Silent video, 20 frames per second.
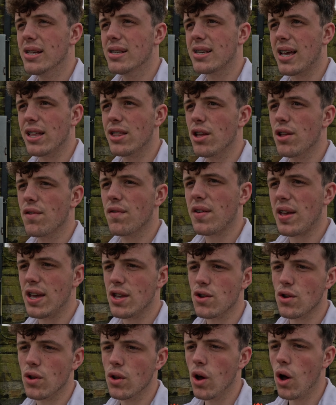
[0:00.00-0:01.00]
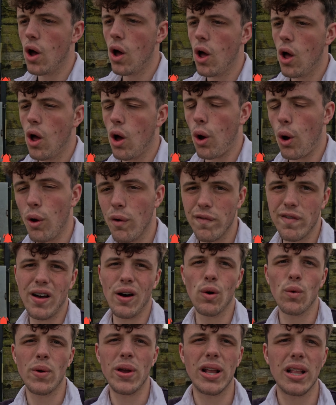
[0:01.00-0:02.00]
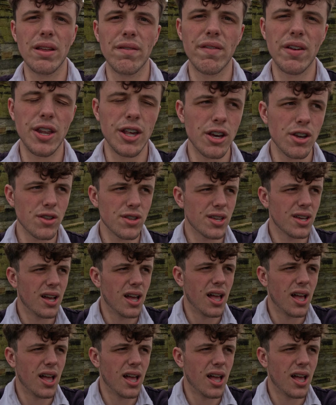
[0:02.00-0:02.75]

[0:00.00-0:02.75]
to get a notification of our weekly videos.